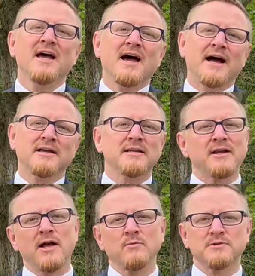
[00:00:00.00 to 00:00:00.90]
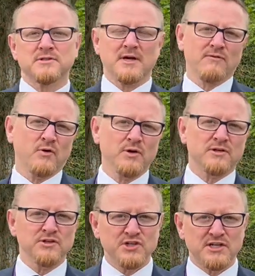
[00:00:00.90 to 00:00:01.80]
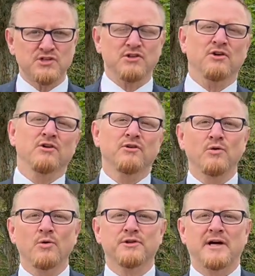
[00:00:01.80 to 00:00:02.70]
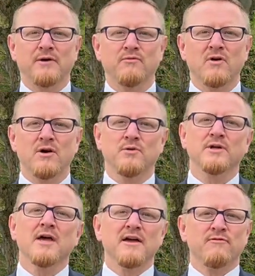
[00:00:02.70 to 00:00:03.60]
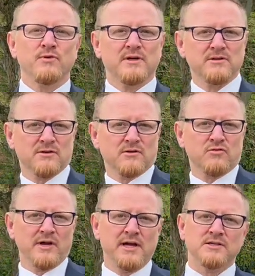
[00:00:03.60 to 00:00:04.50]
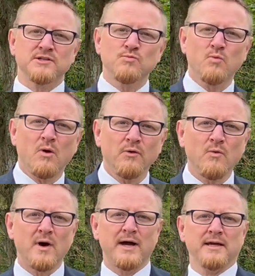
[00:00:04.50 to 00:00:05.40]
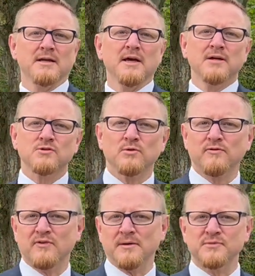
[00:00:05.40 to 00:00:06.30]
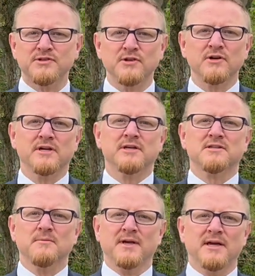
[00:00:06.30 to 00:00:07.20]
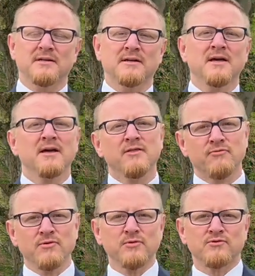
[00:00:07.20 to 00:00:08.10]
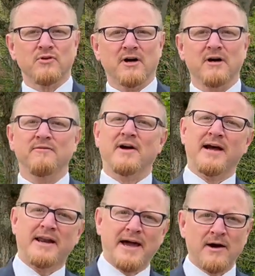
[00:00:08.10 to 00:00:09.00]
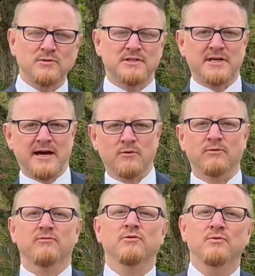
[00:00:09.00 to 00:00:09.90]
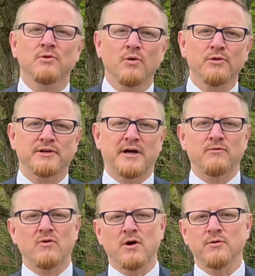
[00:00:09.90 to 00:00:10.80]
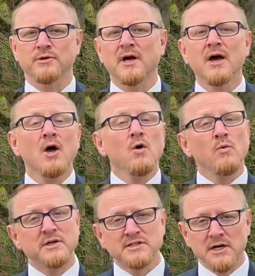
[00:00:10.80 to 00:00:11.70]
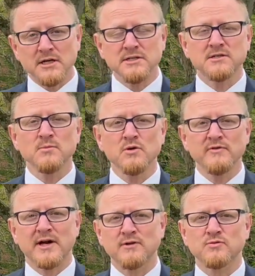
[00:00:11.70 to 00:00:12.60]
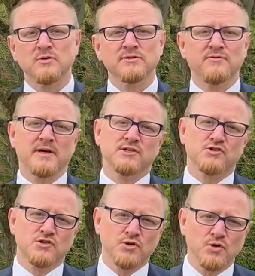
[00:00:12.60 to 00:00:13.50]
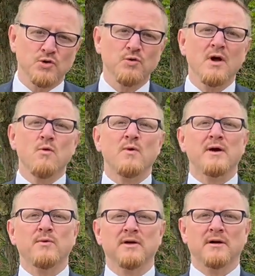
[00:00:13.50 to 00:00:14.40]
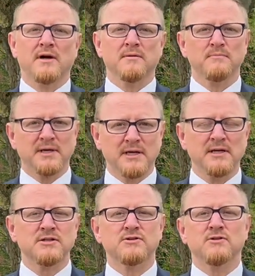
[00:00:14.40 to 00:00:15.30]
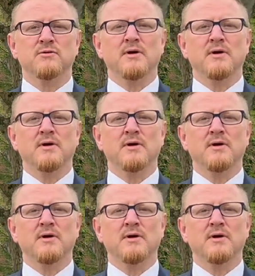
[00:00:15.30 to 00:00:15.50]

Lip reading: and it helps avoid the congestion on North Down Road if we can create this one-way sort of circuit coming in through the drive and out down through North Down Road. We're starting to move now towards phase two, where we are beginning to